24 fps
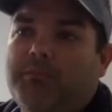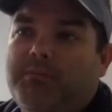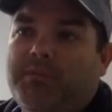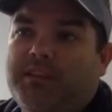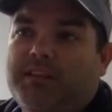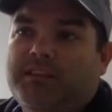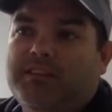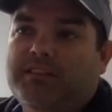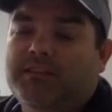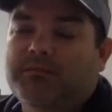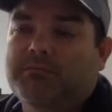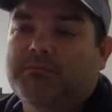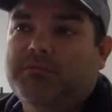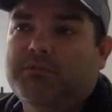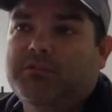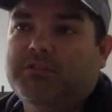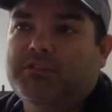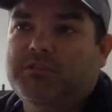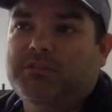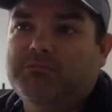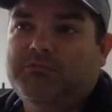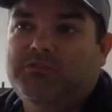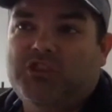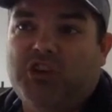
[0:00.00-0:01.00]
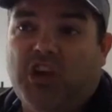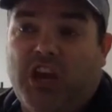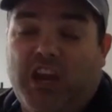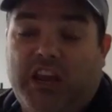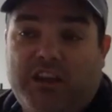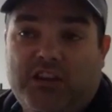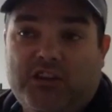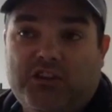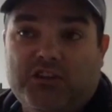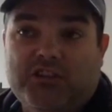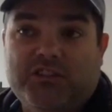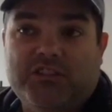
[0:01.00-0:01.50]
some
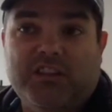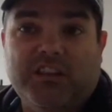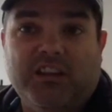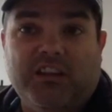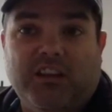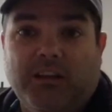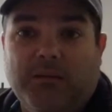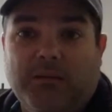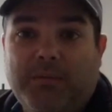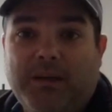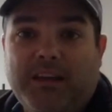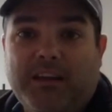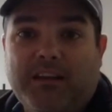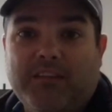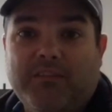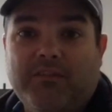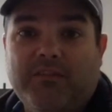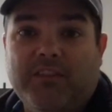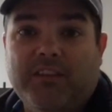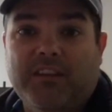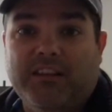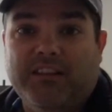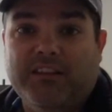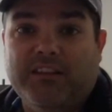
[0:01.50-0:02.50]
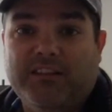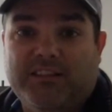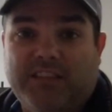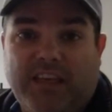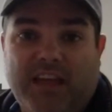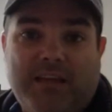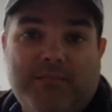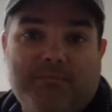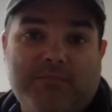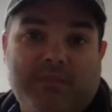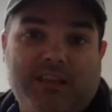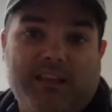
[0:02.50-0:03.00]
changes that come out of this.
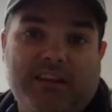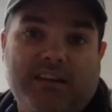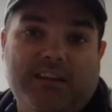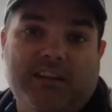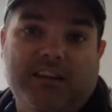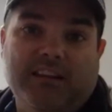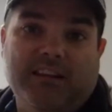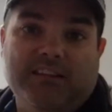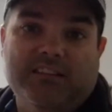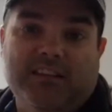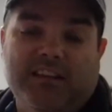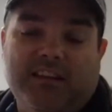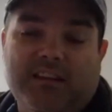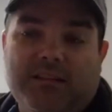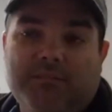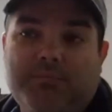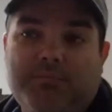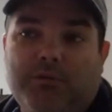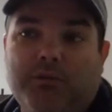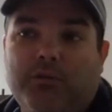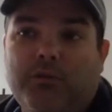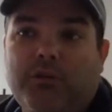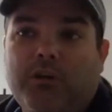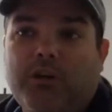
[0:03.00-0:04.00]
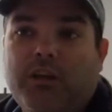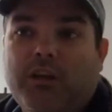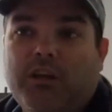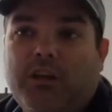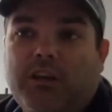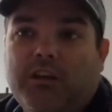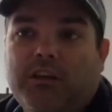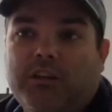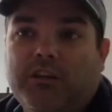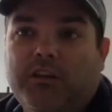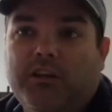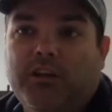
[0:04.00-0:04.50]
That being an example,
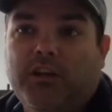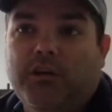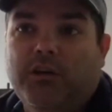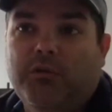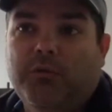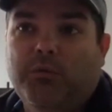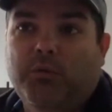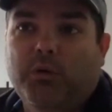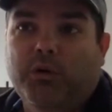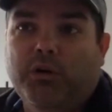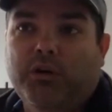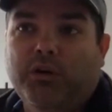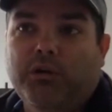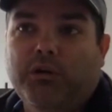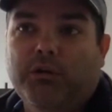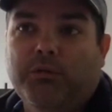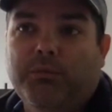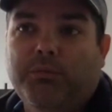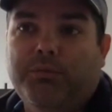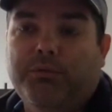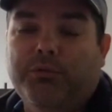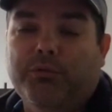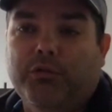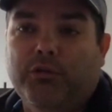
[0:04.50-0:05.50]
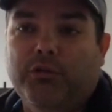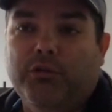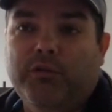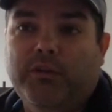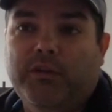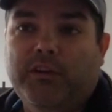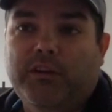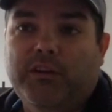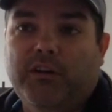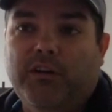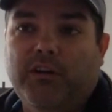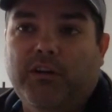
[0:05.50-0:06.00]
we're
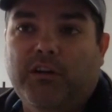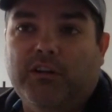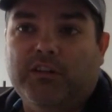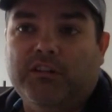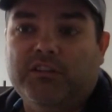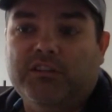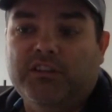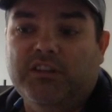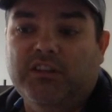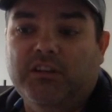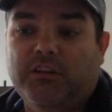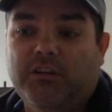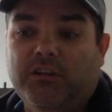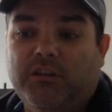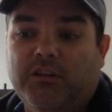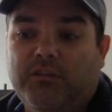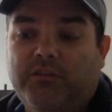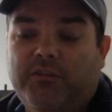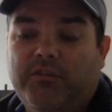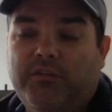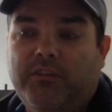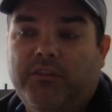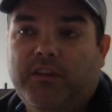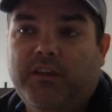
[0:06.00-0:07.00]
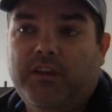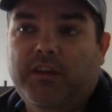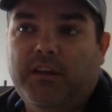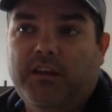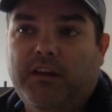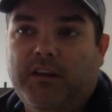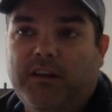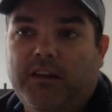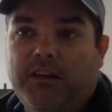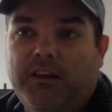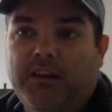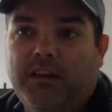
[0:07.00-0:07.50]
proving to ourselves
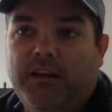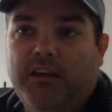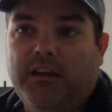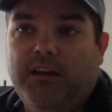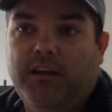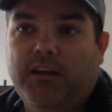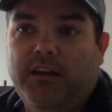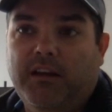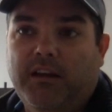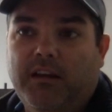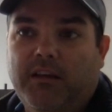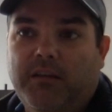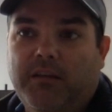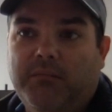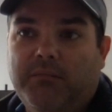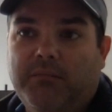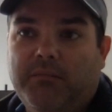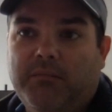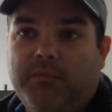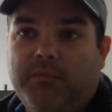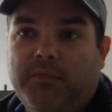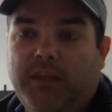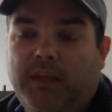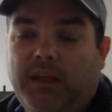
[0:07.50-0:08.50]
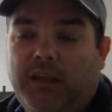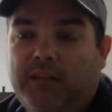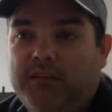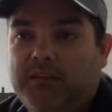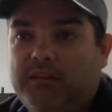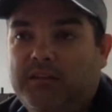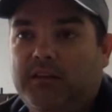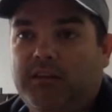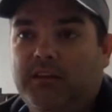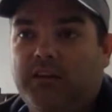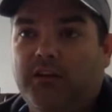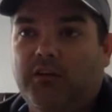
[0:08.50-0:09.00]
And
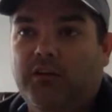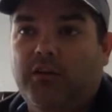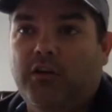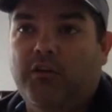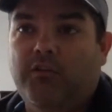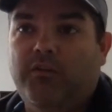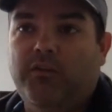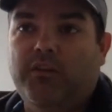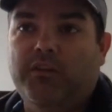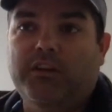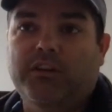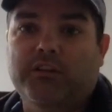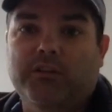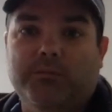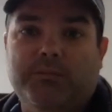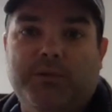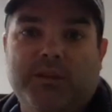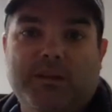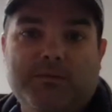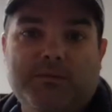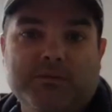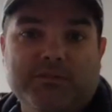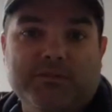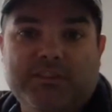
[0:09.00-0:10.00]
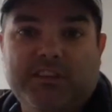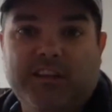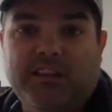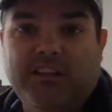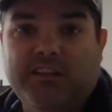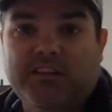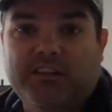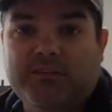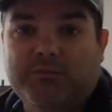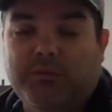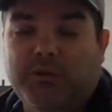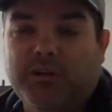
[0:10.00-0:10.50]
hopefully other people see it
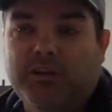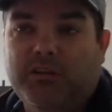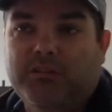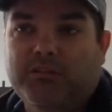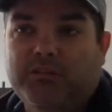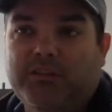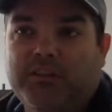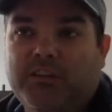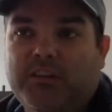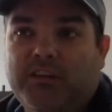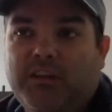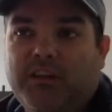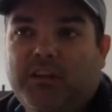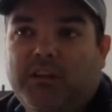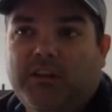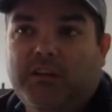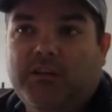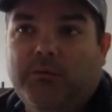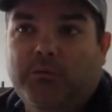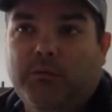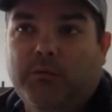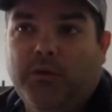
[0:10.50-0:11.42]
as well, that we're